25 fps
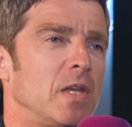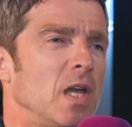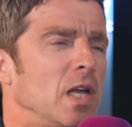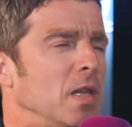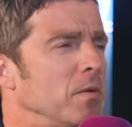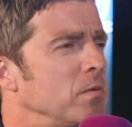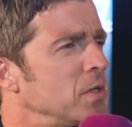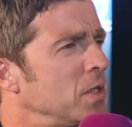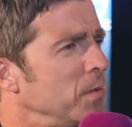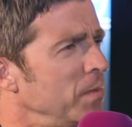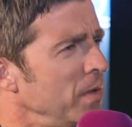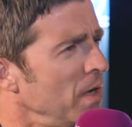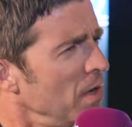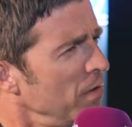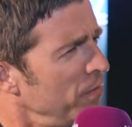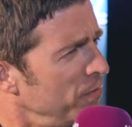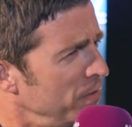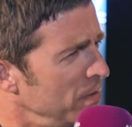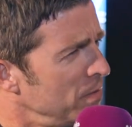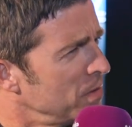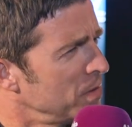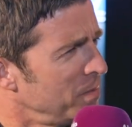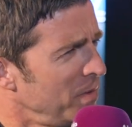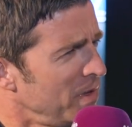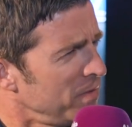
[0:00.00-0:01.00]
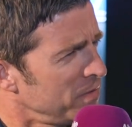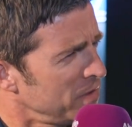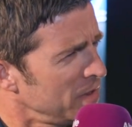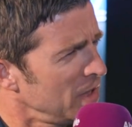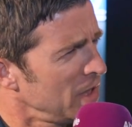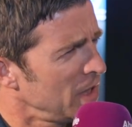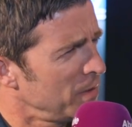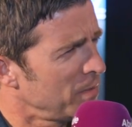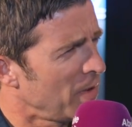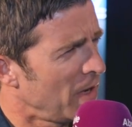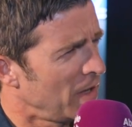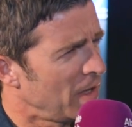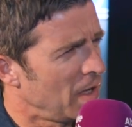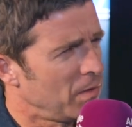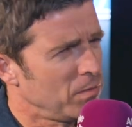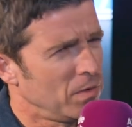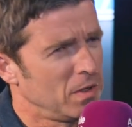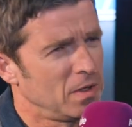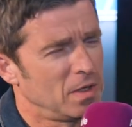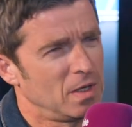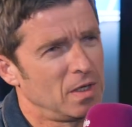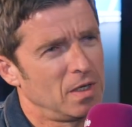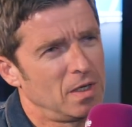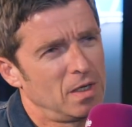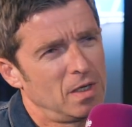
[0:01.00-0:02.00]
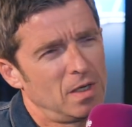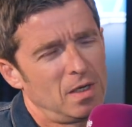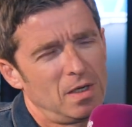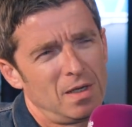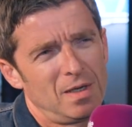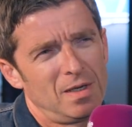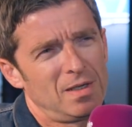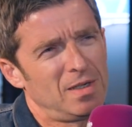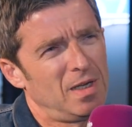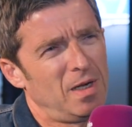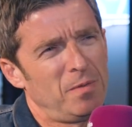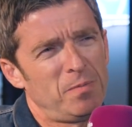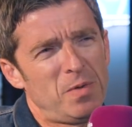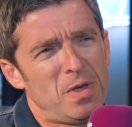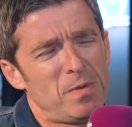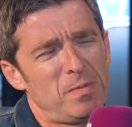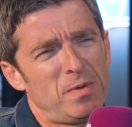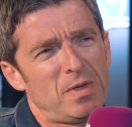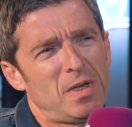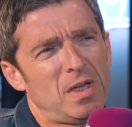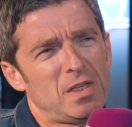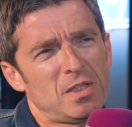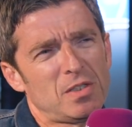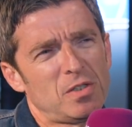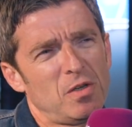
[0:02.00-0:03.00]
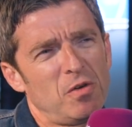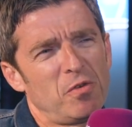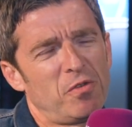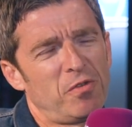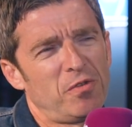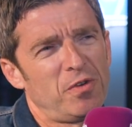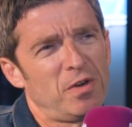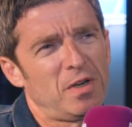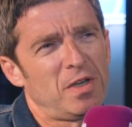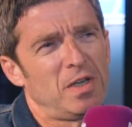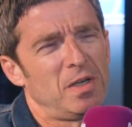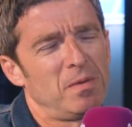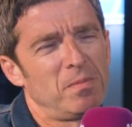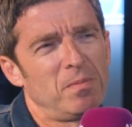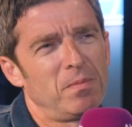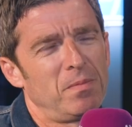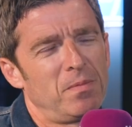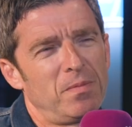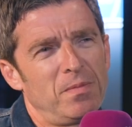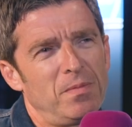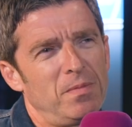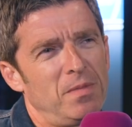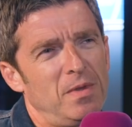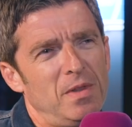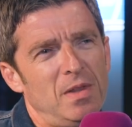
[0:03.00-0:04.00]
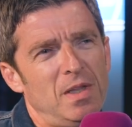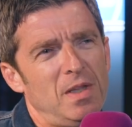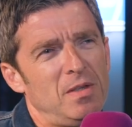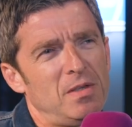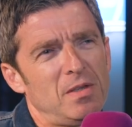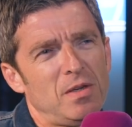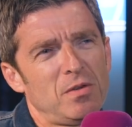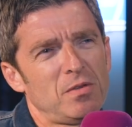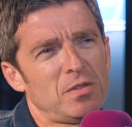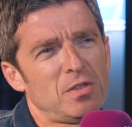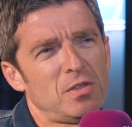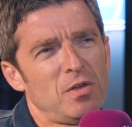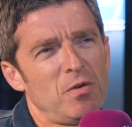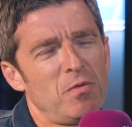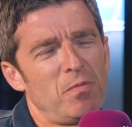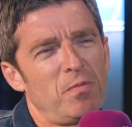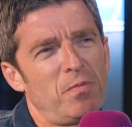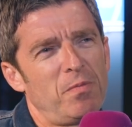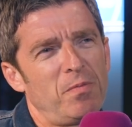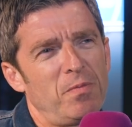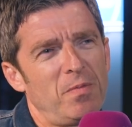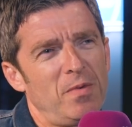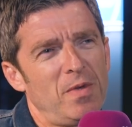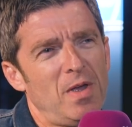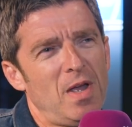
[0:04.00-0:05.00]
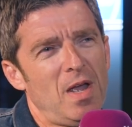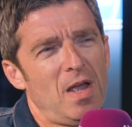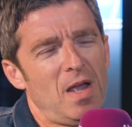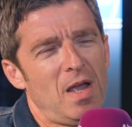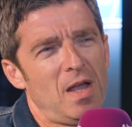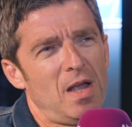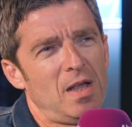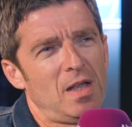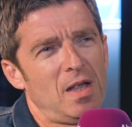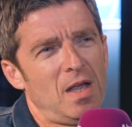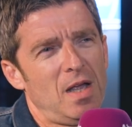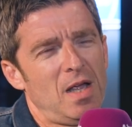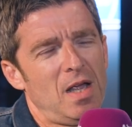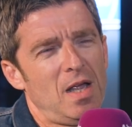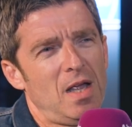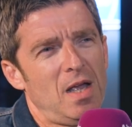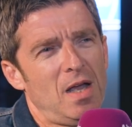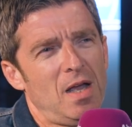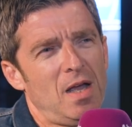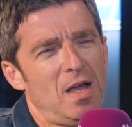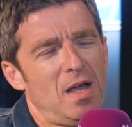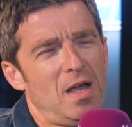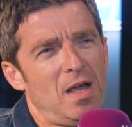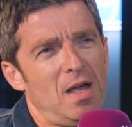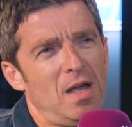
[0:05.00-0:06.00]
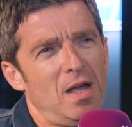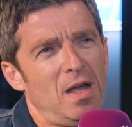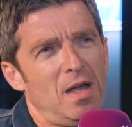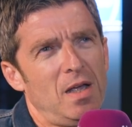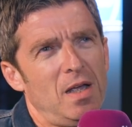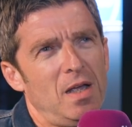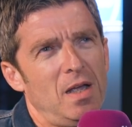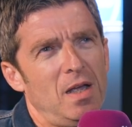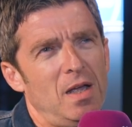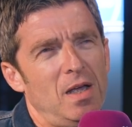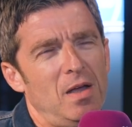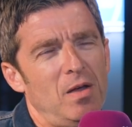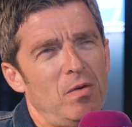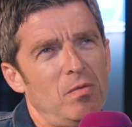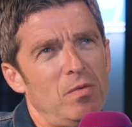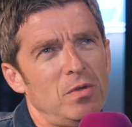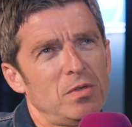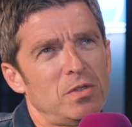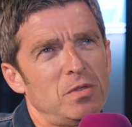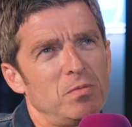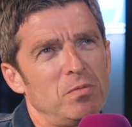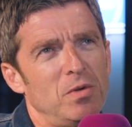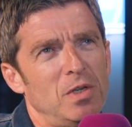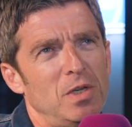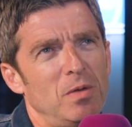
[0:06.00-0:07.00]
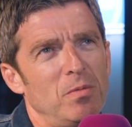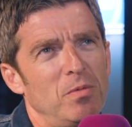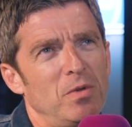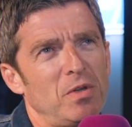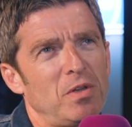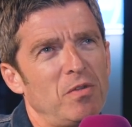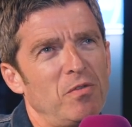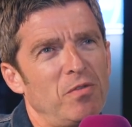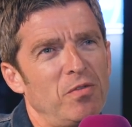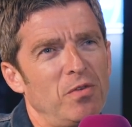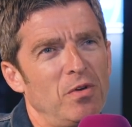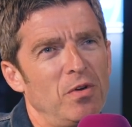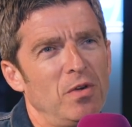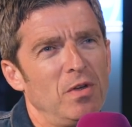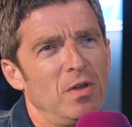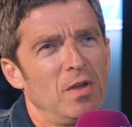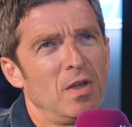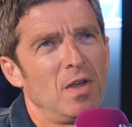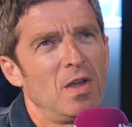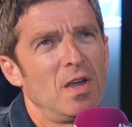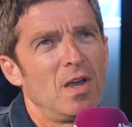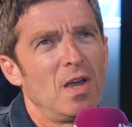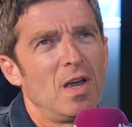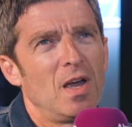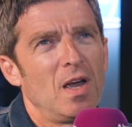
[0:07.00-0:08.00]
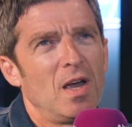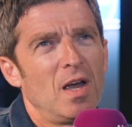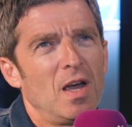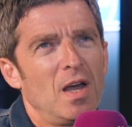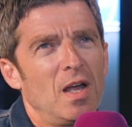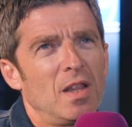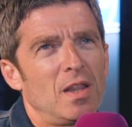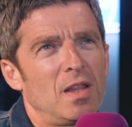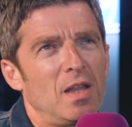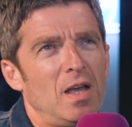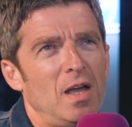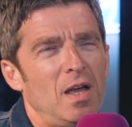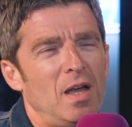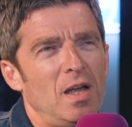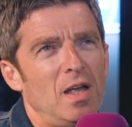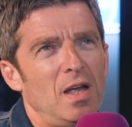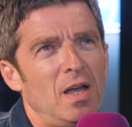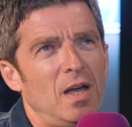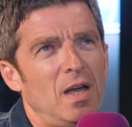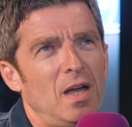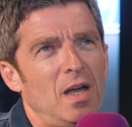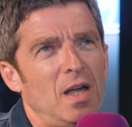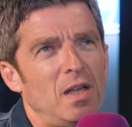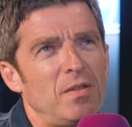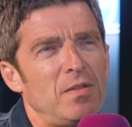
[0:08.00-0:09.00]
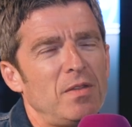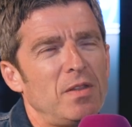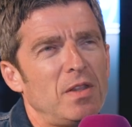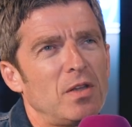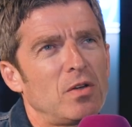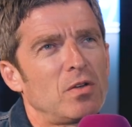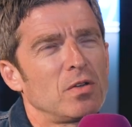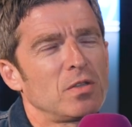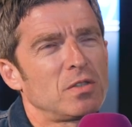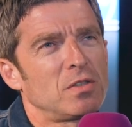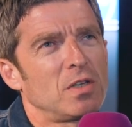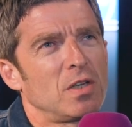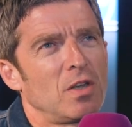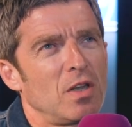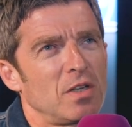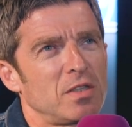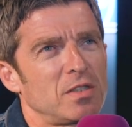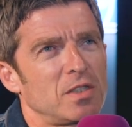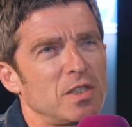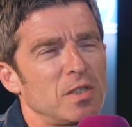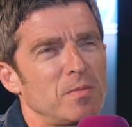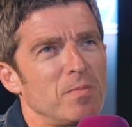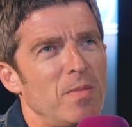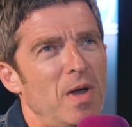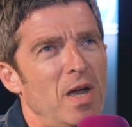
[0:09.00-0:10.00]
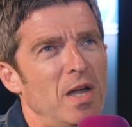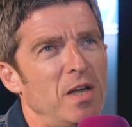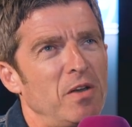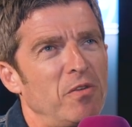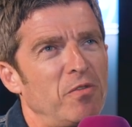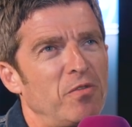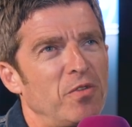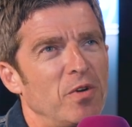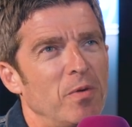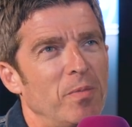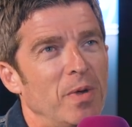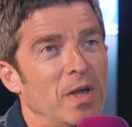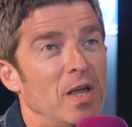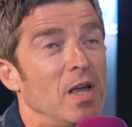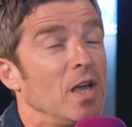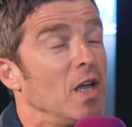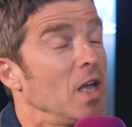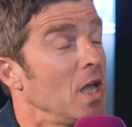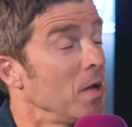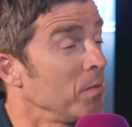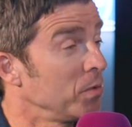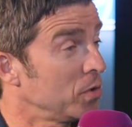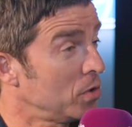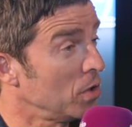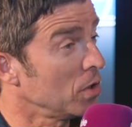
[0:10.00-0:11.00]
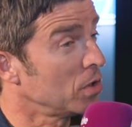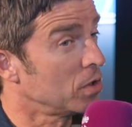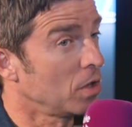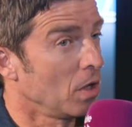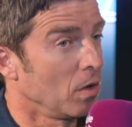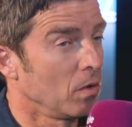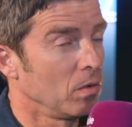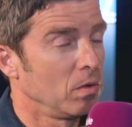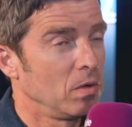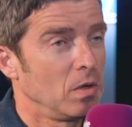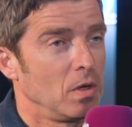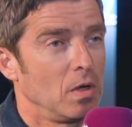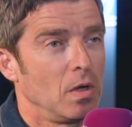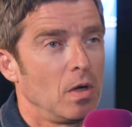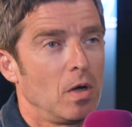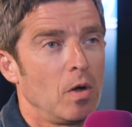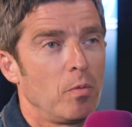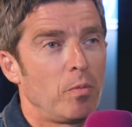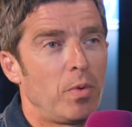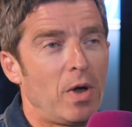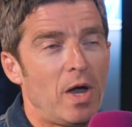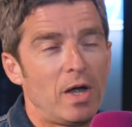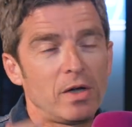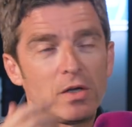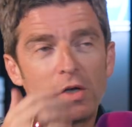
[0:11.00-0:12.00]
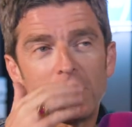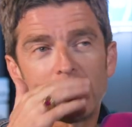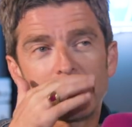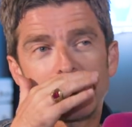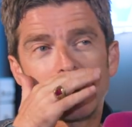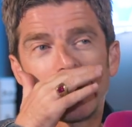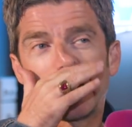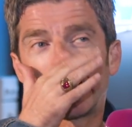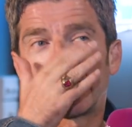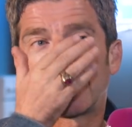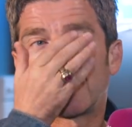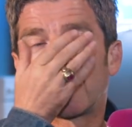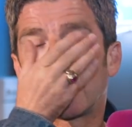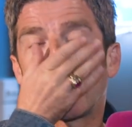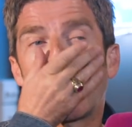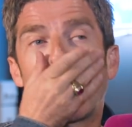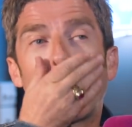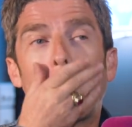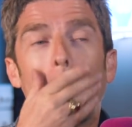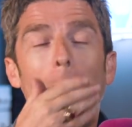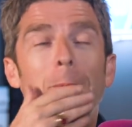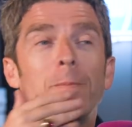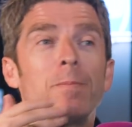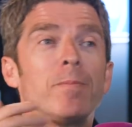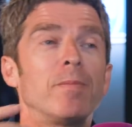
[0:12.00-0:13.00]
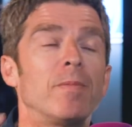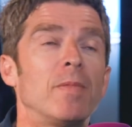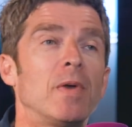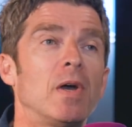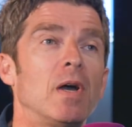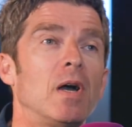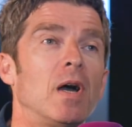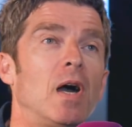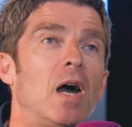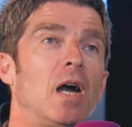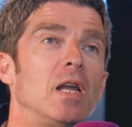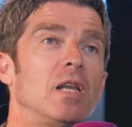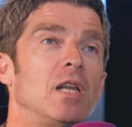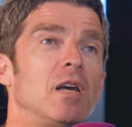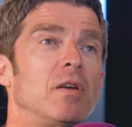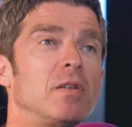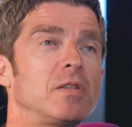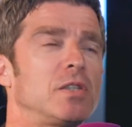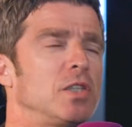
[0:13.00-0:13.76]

Yeah, there was a bit of there was a bit of stink about that. There's a bit of yeah, he kicked yeah, people get so fucking. they were so. Uh, uh, uh, what's the word I'm looking for? I think the country lost its mind for a bit. Mm. It was hmm. good though, but I gotta say, um, I know.